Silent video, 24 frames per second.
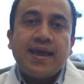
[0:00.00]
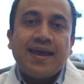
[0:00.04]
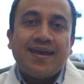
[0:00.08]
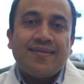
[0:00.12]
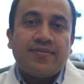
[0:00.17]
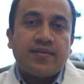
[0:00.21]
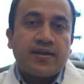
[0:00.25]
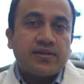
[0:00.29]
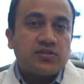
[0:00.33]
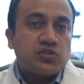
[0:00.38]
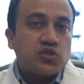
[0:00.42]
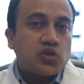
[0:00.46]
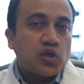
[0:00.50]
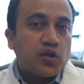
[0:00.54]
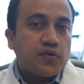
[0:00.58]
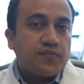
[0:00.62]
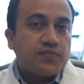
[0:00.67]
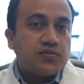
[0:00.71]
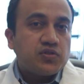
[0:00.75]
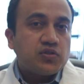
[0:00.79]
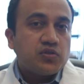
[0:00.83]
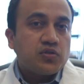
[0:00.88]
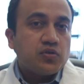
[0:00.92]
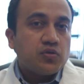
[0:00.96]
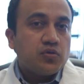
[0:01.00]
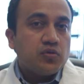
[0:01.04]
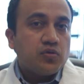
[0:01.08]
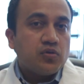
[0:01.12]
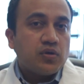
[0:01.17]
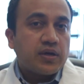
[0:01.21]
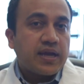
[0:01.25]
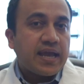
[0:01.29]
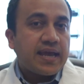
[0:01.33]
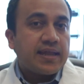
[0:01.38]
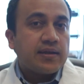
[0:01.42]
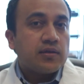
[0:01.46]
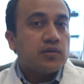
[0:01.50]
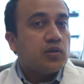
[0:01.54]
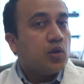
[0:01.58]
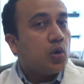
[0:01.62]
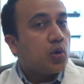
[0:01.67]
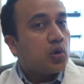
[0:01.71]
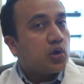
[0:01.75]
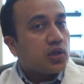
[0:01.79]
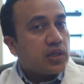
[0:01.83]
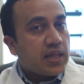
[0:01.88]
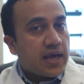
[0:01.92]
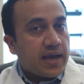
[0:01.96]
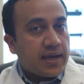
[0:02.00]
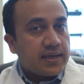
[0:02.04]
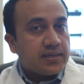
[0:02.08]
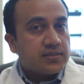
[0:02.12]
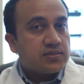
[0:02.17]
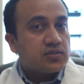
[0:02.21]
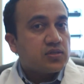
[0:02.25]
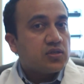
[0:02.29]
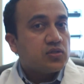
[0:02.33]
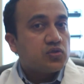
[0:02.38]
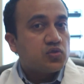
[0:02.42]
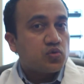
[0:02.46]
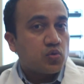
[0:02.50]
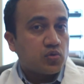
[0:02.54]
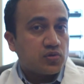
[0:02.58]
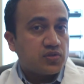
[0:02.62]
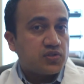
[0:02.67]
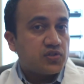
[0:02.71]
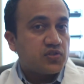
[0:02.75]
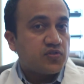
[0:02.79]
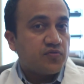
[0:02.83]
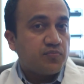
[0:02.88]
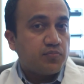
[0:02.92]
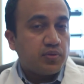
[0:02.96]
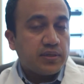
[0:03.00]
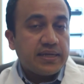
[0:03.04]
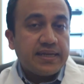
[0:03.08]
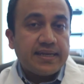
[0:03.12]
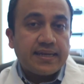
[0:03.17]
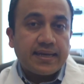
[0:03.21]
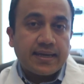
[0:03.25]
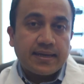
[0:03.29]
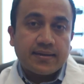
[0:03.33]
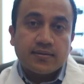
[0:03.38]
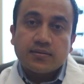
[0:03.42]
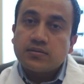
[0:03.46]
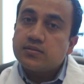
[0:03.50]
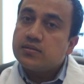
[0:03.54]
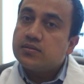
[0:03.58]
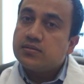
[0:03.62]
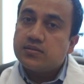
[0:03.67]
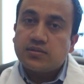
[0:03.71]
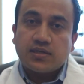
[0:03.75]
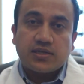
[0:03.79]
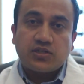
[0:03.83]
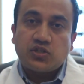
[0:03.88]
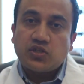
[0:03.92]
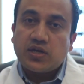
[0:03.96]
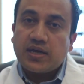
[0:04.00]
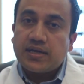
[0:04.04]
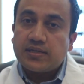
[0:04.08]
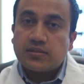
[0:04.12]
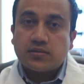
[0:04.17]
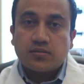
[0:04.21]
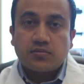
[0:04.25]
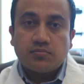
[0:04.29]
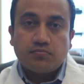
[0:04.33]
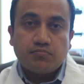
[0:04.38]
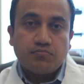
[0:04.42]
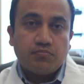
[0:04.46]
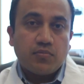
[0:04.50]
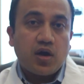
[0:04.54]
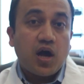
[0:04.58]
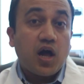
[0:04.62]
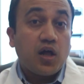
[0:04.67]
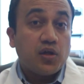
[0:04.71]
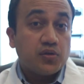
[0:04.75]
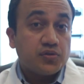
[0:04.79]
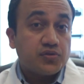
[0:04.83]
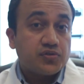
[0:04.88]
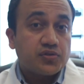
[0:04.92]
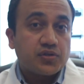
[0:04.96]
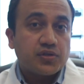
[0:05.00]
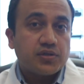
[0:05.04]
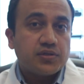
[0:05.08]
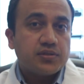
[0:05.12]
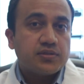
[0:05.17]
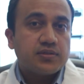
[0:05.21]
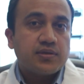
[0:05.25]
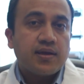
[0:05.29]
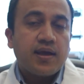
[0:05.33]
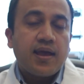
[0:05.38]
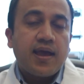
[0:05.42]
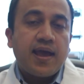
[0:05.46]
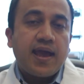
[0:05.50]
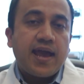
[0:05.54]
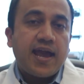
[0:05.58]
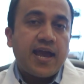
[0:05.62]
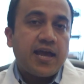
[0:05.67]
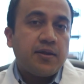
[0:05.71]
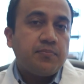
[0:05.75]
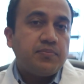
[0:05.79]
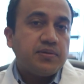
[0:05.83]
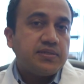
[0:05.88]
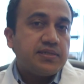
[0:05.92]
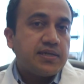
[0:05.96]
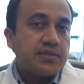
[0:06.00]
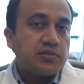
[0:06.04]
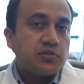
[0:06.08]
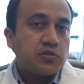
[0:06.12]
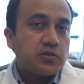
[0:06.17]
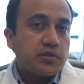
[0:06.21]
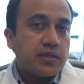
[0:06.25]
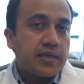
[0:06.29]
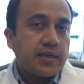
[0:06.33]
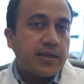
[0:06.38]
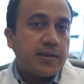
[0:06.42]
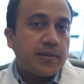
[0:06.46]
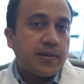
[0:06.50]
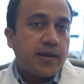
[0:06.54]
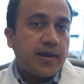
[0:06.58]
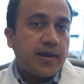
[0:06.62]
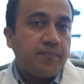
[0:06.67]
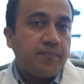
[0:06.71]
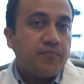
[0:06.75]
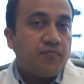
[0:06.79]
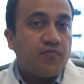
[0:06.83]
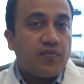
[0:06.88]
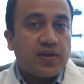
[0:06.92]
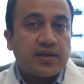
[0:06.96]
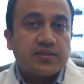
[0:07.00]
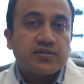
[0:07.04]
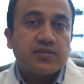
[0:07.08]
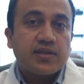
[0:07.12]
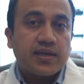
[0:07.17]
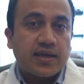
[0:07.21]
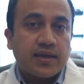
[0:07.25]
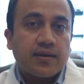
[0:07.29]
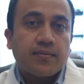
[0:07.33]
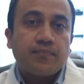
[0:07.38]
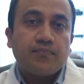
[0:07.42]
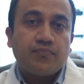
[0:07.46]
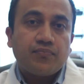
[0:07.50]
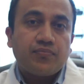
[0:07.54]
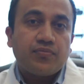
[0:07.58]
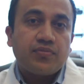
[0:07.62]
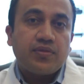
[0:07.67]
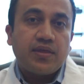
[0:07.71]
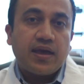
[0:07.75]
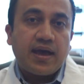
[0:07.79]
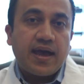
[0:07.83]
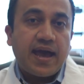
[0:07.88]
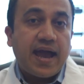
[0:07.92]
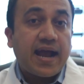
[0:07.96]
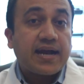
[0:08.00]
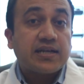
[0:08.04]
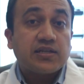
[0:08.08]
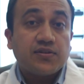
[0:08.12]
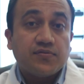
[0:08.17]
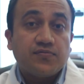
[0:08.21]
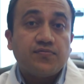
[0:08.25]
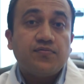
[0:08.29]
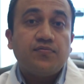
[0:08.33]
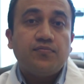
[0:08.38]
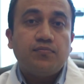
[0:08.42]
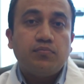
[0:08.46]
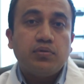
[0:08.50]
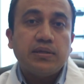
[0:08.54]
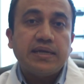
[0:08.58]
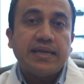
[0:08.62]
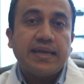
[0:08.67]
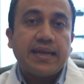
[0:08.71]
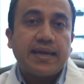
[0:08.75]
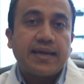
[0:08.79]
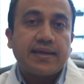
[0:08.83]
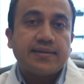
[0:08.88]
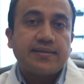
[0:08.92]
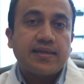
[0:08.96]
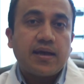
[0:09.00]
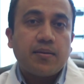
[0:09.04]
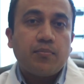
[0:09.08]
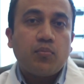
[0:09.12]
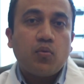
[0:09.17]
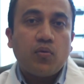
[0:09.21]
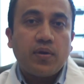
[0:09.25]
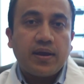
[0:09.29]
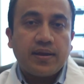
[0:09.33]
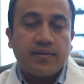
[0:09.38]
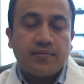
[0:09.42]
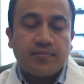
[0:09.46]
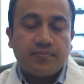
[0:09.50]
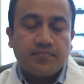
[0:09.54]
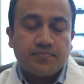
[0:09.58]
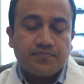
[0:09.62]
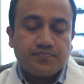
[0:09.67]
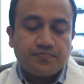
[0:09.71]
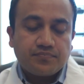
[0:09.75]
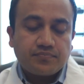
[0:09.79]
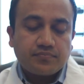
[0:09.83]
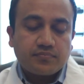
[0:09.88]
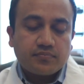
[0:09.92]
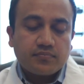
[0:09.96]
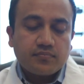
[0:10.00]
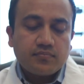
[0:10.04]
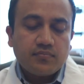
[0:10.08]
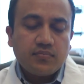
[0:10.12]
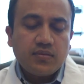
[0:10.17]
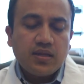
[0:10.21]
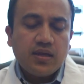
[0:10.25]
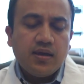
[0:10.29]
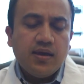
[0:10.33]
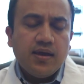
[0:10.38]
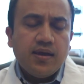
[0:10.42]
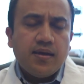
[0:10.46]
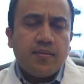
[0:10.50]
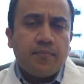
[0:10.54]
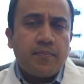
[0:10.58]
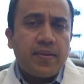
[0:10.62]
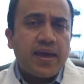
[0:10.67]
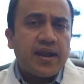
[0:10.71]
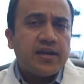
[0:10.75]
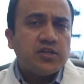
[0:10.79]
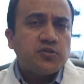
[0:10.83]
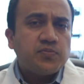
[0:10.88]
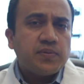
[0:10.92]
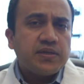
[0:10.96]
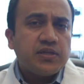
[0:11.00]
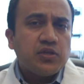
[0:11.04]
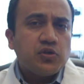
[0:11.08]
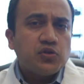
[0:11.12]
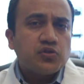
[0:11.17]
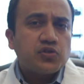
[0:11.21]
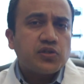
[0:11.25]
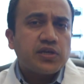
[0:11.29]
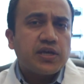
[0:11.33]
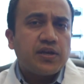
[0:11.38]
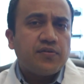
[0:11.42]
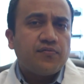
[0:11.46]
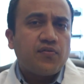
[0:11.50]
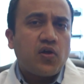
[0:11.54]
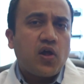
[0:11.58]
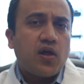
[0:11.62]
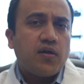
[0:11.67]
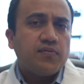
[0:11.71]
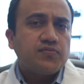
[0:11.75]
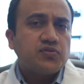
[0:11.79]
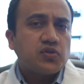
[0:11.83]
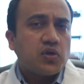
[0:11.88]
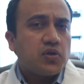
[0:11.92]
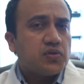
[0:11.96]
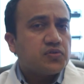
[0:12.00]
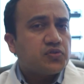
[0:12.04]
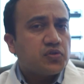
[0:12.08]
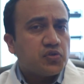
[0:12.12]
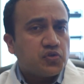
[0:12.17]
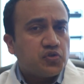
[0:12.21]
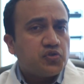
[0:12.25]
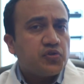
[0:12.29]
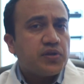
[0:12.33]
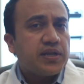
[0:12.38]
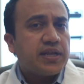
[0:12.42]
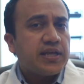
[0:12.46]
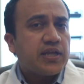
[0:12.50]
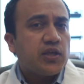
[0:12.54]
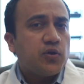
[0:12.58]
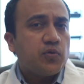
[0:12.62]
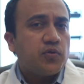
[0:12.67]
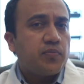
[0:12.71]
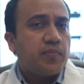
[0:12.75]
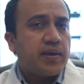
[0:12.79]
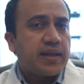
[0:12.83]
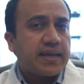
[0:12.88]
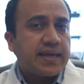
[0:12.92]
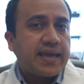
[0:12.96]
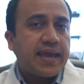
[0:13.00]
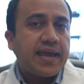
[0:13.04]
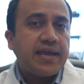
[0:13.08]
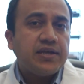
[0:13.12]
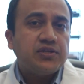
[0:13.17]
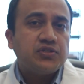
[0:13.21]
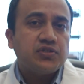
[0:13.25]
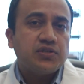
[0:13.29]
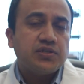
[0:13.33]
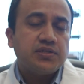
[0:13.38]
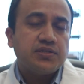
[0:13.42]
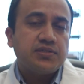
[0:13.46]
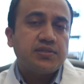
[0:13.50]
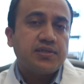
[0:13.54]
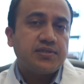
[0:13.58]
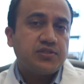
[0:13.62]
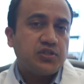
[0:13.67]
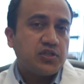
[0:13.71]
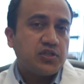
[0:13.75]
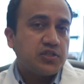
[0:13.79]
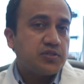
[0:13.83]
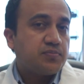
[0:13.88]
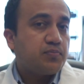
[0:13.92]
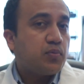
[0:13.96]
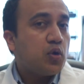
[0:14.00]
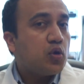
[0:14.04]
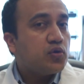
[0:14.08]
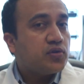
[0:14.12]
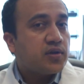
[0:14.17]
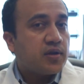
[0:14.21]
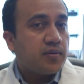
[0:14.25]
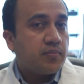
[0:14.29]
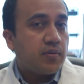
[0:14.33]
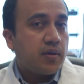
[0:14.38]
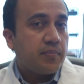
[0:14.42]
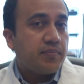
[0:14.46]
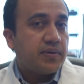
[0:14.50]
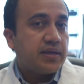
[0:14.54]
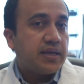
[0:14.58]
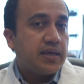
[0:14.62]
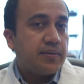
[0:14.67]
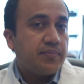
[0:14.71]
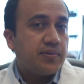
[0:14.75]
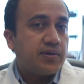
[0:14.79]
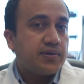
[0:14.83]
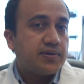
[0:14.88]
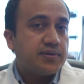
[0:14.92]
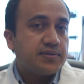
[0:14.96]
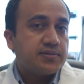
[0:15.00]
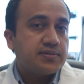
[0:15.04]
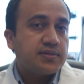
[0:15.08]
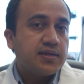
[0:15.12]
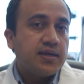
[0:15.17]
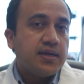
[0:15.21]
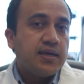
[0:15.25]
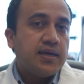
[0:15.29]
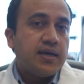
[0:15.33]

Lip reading: And that serves to, again, localize sources of bleeding, such as ulcers, and potentially fixing the active bleeding at that point. Management usually involves also treating you with medications such as proton pump inhibitors,